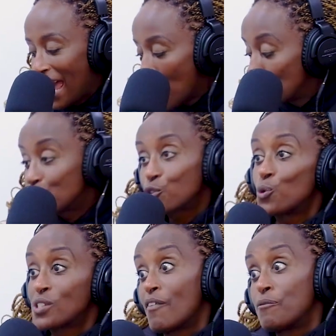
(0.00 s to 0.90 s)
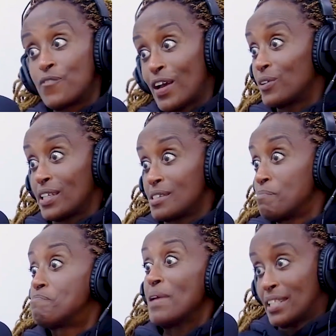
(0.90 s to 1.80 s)
Our schools have failed us
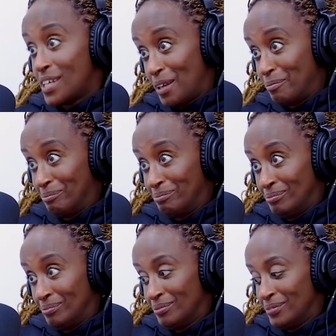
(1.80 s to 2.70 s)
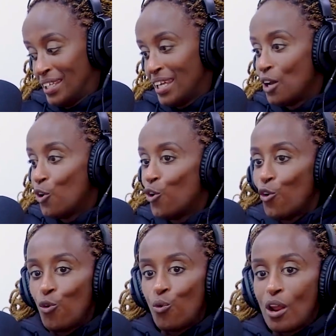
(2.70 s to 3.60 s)
big time.
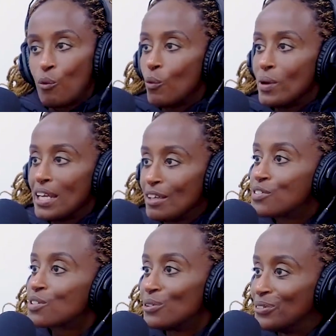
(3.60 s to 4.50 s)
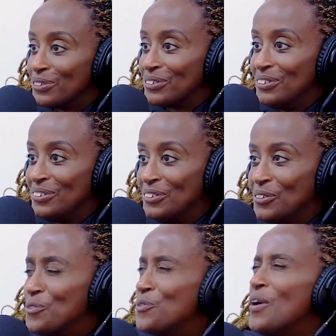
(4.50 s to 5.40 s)
Like when we leave school,
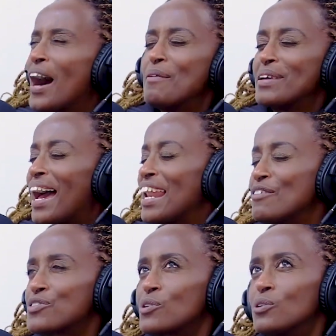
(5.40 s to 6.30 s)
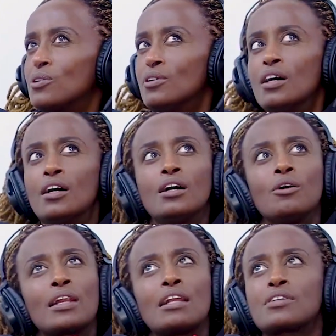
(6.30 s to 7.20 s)
I mean, I left school,
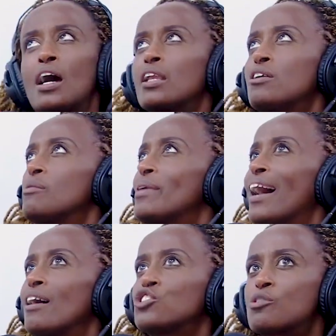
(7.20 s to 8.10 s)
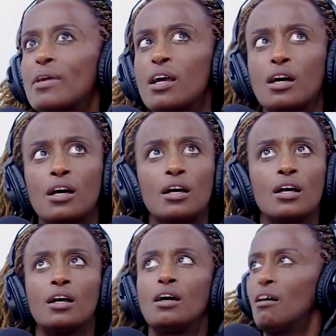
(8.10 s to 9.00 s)
when I was school, I knew about algebra,
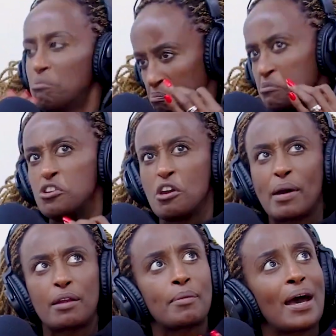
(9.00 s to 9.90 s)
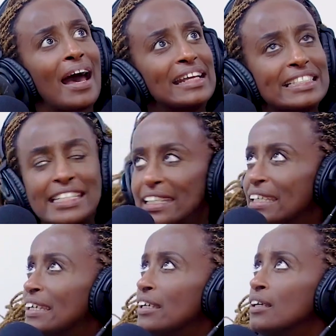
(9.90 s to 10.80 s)
knew about
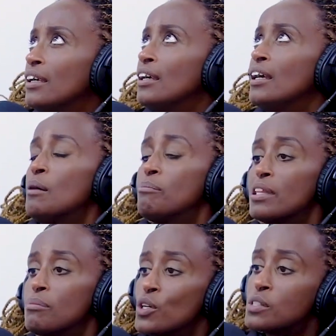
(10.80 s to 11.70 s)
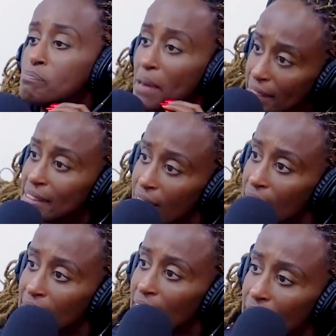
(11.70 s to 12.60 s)
IT, but the most basic
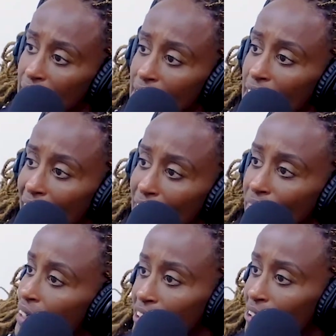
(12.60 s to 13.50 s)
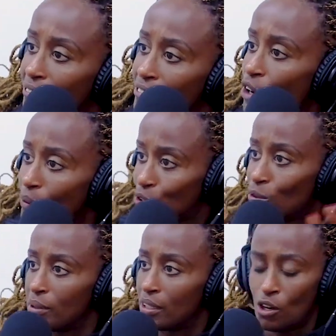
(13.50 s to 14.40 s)
things I needed in life, I didn't know. No one taught me.